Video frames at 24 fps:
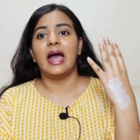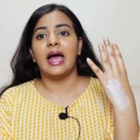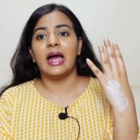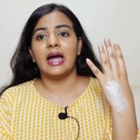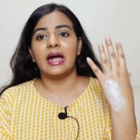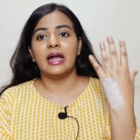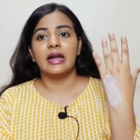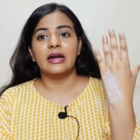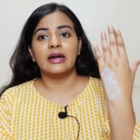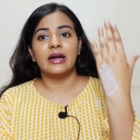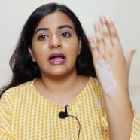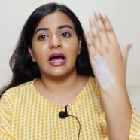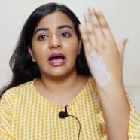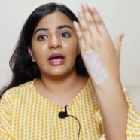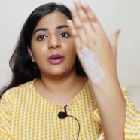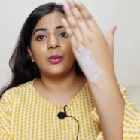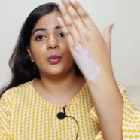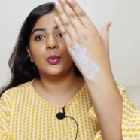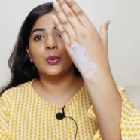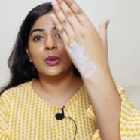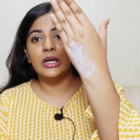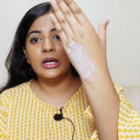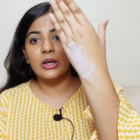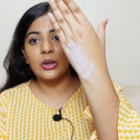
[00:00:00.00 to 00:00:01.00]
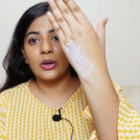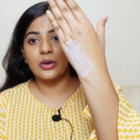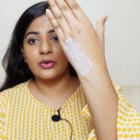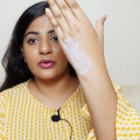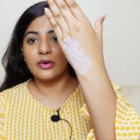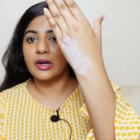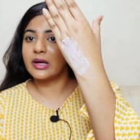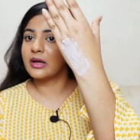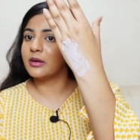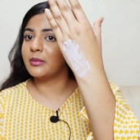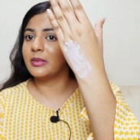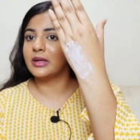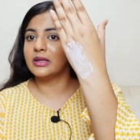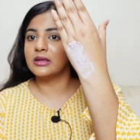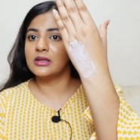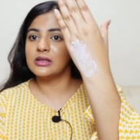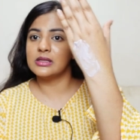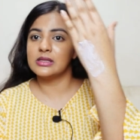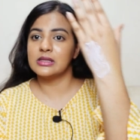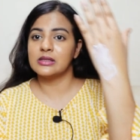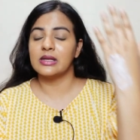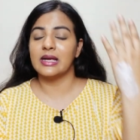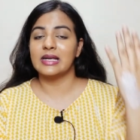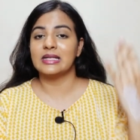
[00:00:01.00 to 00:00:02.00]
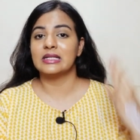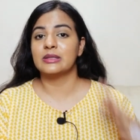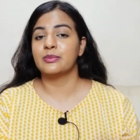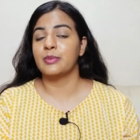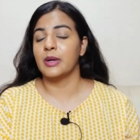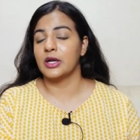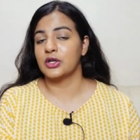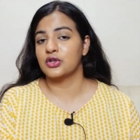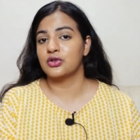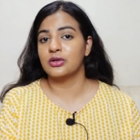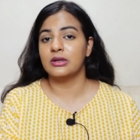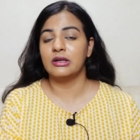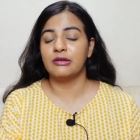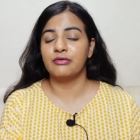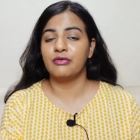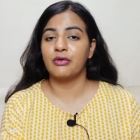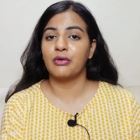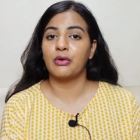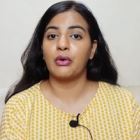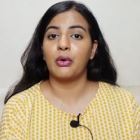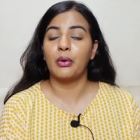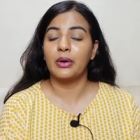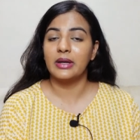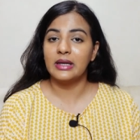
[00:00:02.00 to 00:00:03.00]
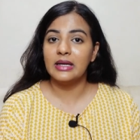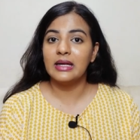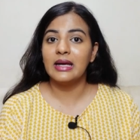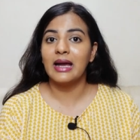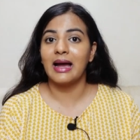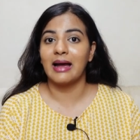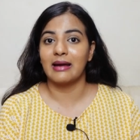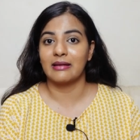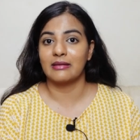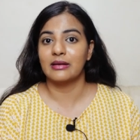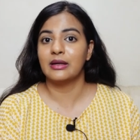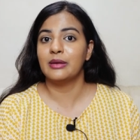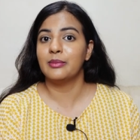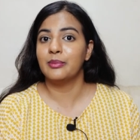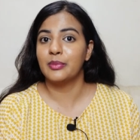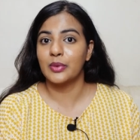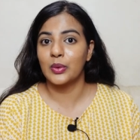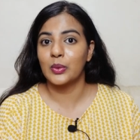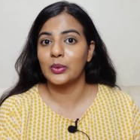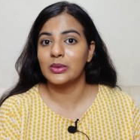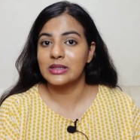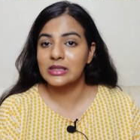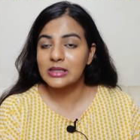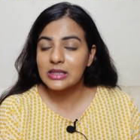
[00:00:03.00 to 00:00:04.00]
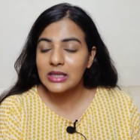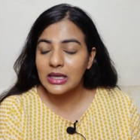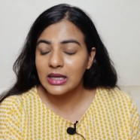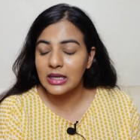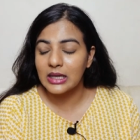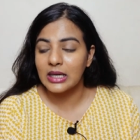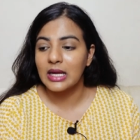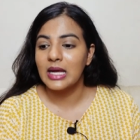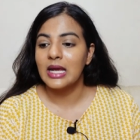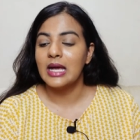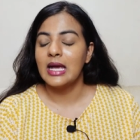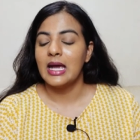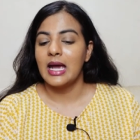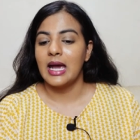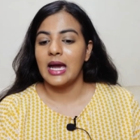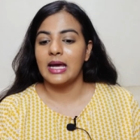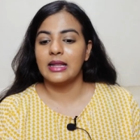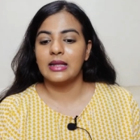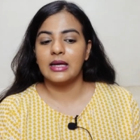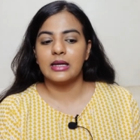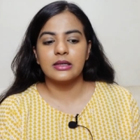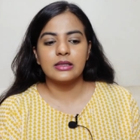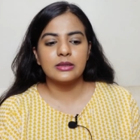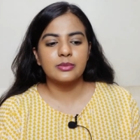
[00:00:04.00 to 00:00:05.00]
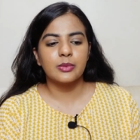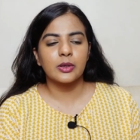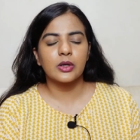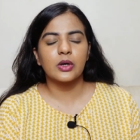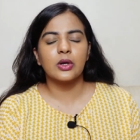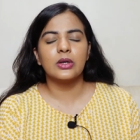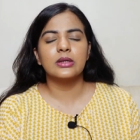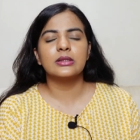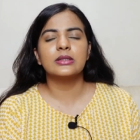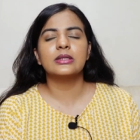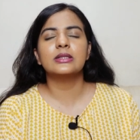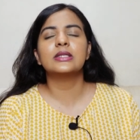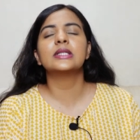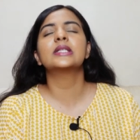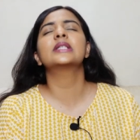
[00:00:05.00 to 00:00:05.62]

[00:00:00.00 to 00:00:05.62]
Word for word: and I will not recommend this especially for oily acne prone skin, and that is because it